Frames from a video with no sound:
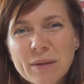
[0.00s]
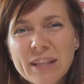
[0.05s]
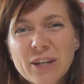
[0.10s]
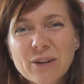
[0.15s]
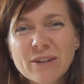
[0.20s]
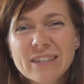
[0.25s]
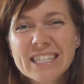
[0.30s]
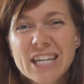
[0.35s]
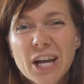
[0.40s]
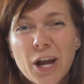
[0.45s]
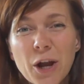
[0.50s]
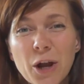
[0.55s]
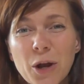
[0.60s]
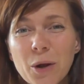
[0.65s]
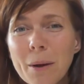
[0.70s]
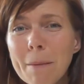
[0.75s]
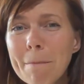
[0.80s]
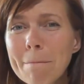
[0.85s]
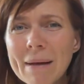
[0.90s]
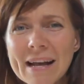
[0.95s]
with your
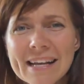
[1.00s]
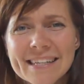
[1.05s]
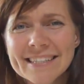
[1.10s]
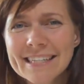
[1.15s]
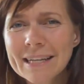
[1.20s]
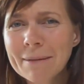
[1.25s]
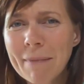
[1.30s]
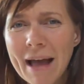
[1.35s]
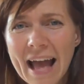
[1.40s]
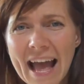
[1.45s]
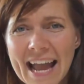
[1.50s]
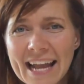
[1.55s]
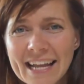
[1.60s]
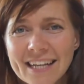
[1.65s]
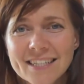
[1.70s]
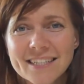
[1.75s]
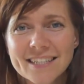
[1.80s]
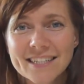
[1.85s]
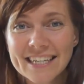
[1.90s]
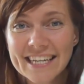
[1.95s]
2 busy
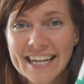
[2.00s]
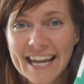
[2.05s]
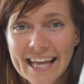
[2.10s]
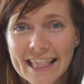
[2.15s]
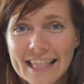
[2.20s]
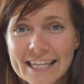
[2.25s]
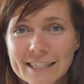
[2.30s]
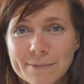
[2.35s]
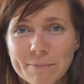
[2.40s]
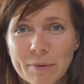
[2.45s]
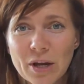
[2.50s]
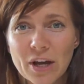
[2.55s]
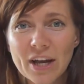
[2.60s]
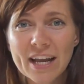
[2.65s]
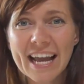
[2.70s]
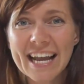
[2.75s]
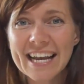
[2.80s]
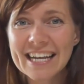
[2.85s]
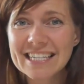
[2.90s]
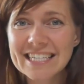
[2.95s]
mates to get this book
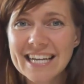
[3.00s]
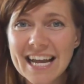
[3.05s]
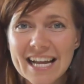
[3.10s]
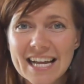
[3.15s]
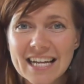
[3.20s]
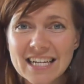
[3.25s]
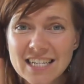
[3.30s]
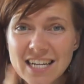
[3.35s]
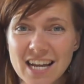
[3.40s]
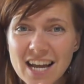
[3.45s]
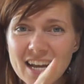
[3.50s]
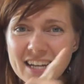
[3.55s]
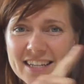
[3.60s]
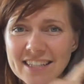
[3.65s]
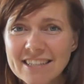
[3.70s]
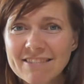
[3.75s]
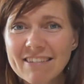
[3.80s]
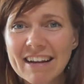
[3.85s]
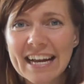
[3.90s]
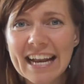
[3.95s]
and then take it in
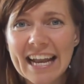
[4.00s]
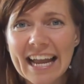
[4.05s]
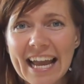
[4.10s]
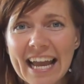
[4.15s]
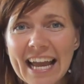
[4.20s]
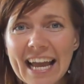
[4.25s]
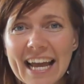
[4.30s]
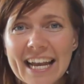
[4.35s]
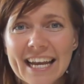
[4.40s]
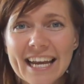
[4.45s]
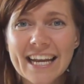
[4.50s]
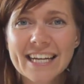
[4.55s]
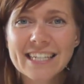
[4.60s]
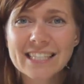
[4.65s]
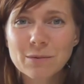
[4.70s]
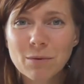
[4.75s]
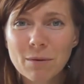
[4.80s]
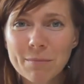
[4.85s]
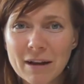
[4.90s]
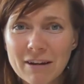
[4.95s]
turns reading it and then
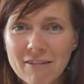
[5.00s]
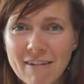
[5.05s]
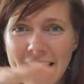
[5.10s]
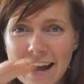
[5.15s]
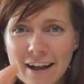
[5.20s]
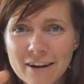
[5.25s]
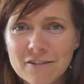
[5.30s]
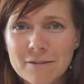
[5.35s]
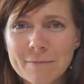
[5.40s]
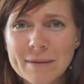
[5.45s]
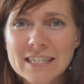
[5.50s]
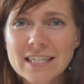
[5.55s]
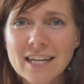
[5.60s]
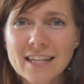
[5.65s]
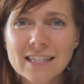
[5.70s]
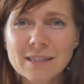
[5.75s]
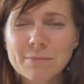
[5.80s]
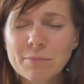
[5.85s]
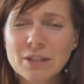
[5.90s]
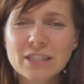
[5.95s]
swap it around from each
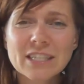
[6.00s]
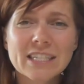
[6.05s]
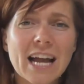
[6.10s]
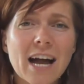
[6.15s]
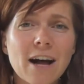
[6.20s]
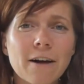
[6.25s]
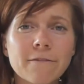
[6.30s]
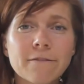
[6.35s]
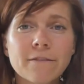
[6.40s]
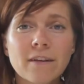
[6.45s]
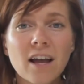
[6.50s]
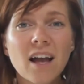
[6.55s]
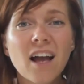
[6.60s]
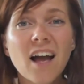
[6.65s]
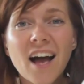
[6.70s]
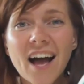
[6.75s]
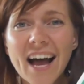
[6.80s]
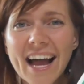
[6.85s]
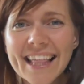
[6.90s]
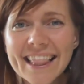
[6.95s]
other's bookshelf,
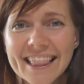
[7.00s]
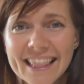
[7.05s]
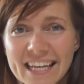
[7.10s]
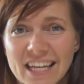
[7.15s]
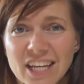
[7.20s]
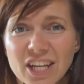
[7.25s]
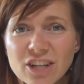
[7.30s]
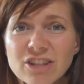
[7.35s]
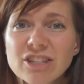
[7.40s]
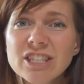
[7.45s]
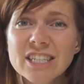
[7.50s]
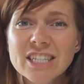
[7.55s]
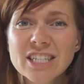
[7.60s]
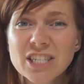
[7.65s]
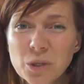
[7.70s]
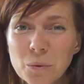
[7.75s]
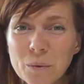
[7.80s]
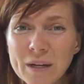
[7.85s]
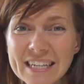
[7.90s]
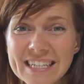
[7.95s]
I think you should
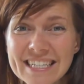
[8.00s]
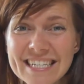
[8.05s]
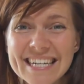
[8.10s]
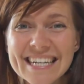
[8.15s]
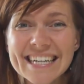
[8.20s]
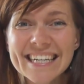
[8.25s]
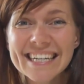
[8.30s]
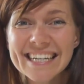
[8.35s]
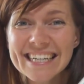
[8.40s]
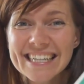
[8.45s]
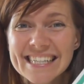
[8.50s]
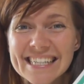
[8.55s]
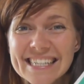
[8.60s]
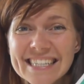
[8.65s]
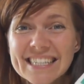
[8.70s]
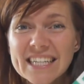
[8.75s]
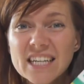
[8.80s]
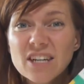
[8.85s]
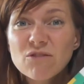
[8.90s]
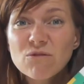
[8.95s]
do it. It
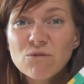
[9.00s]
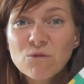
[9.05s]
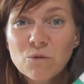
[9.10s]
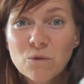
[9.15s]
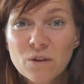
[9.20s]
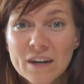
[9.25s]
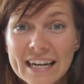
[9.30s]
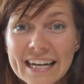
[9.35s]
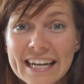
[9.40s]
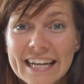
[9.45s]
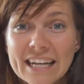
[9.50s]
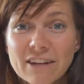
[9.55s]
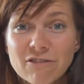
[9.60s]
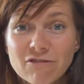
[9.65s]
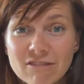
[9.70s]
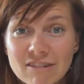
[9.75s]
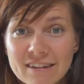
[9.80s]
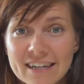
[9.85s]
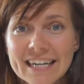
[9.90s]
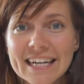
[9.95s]
is really,
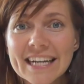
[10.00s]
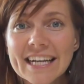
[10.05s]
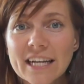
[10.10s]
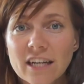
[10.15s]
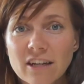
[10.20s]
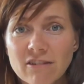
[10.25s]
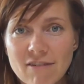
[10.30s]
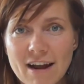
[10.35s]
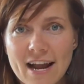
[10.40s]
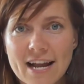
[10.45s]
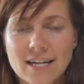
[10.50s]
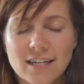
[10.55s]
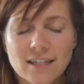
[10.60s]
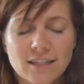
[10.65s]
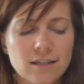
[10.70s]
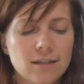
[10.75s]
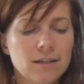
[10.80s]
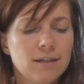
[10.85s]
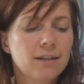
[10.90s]
really great.